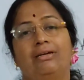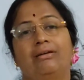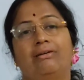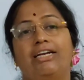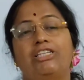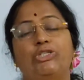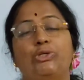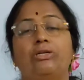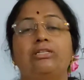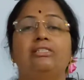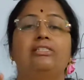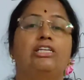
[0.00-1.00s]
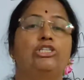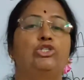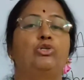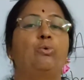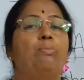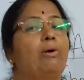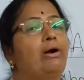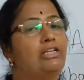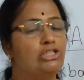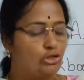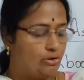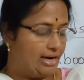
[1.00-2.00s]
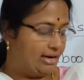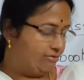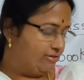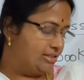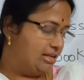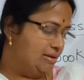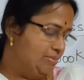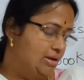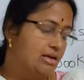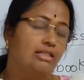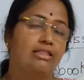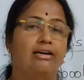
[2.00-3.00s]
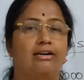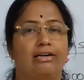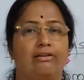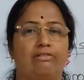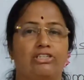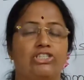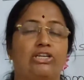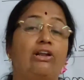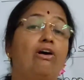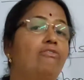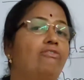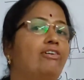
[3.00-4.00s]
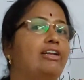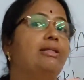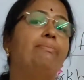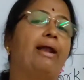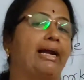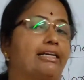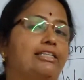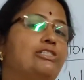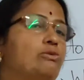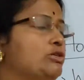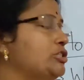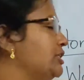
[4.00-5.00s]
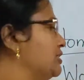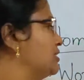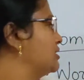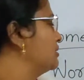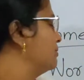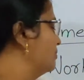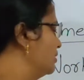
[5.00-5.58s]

Right, students? These 2 points you write for the third question. Now for the practice questions.